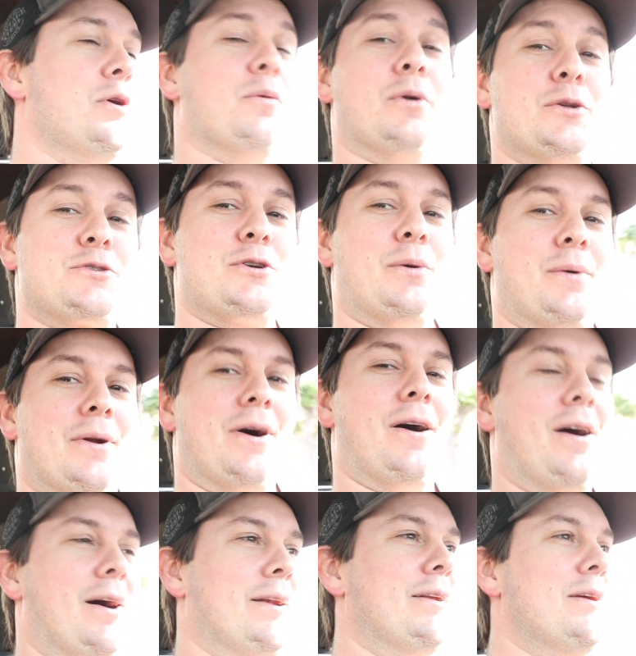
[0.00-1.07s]
what's going
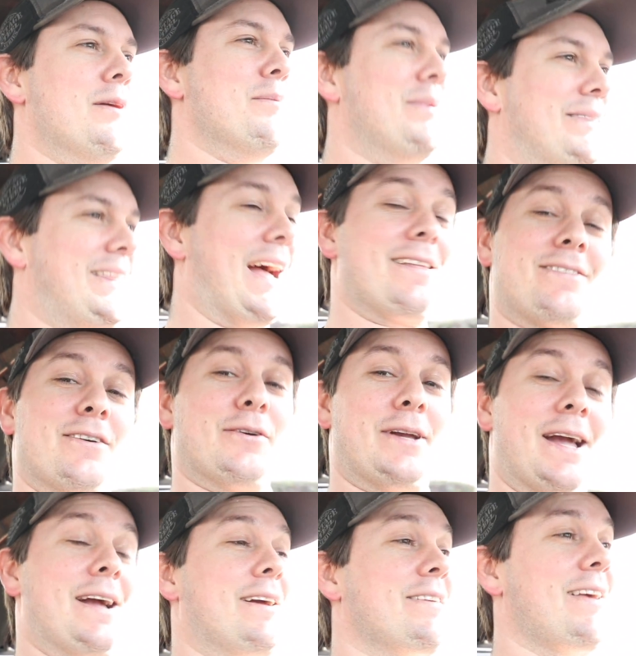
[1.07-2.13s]
on, but that's
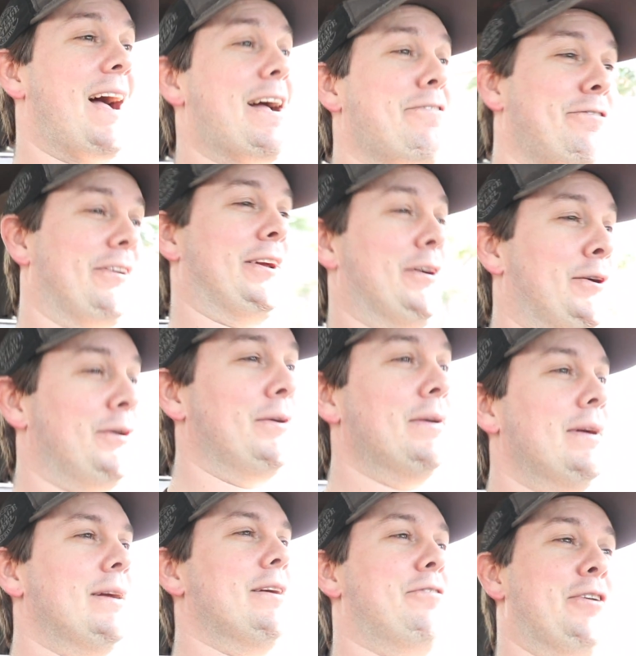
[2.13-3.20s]
okay, because I feel
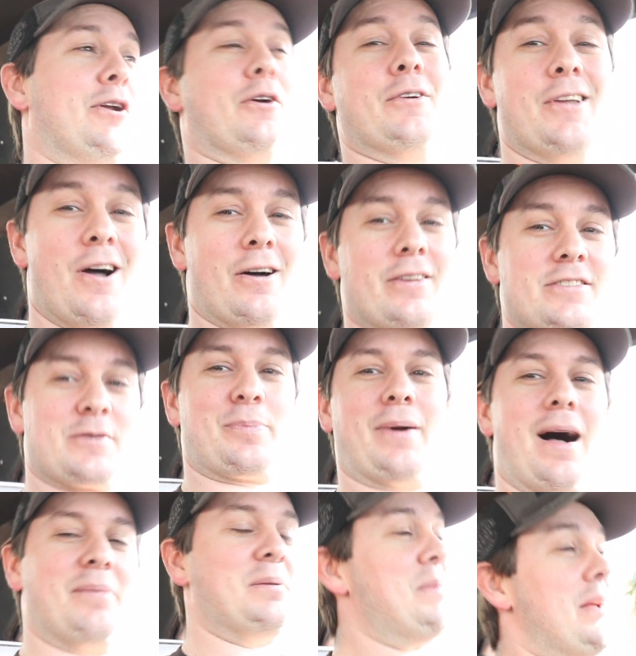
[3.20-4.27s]
if you don't know there's a
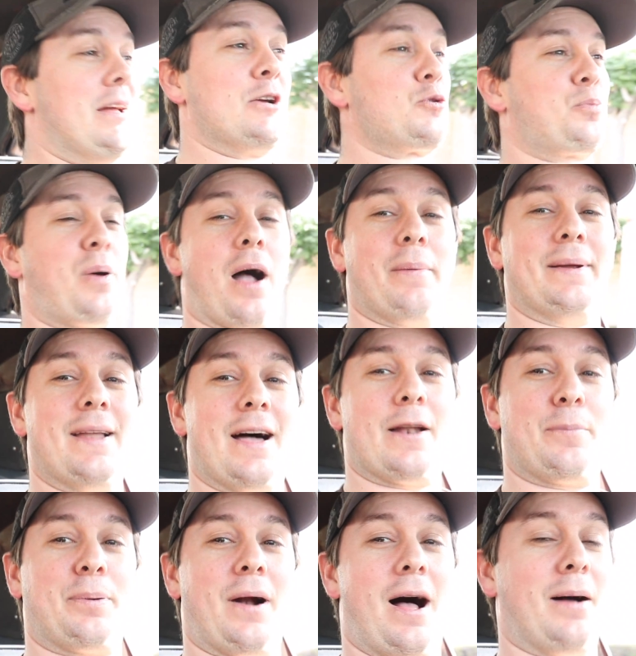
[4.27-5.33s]
problem, there's probably not
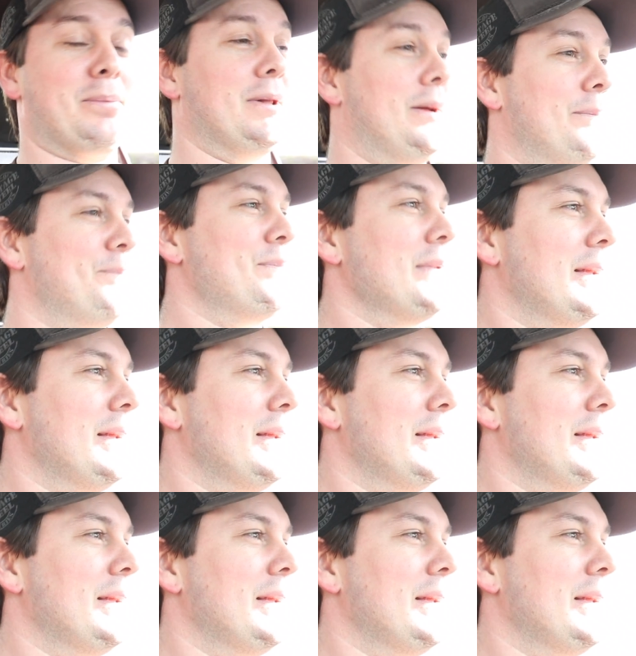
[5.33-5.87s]
a problem.